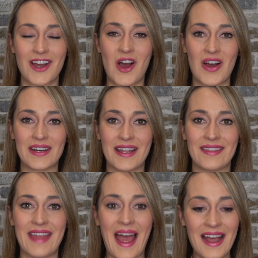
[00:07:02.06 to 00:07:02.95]
on
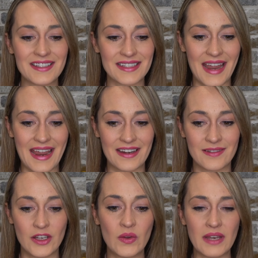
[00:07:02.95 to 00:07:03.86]
that, and
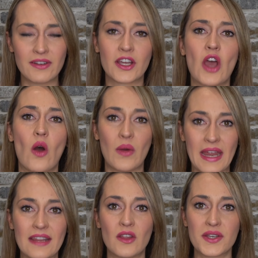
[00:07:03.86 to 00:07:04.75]
you could even go
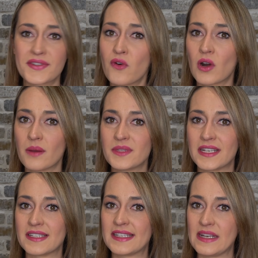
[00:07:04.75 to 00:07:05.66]
in those forums
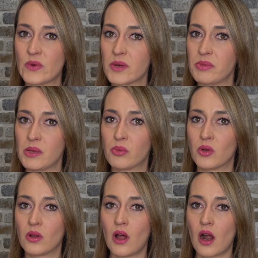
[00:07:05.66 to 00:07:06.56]
and see what
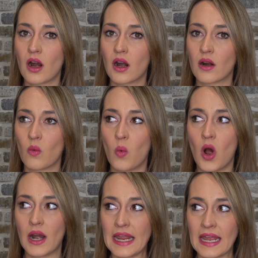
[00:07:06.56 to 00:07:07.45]
people are
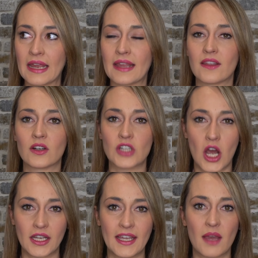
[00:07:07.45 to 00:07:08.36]
wanting and they're
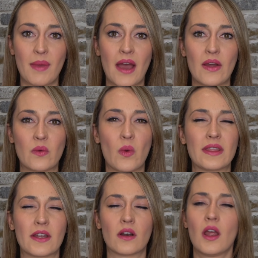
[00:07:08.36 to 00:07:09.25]
talking about and what
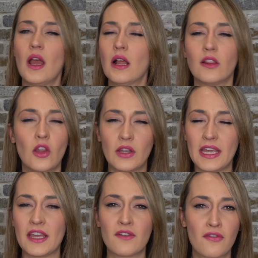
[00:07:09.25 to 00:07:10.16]
they're
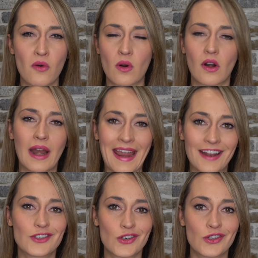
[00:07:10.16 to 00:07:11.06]
looking for
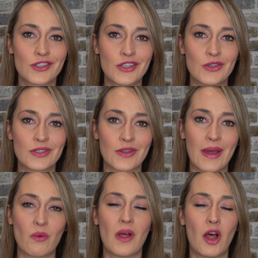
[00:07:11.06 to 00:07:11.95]
answers to, so
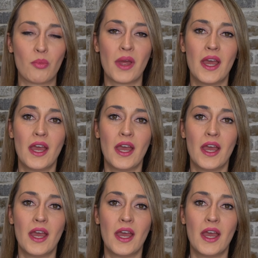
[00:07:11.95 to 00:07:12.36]
that will help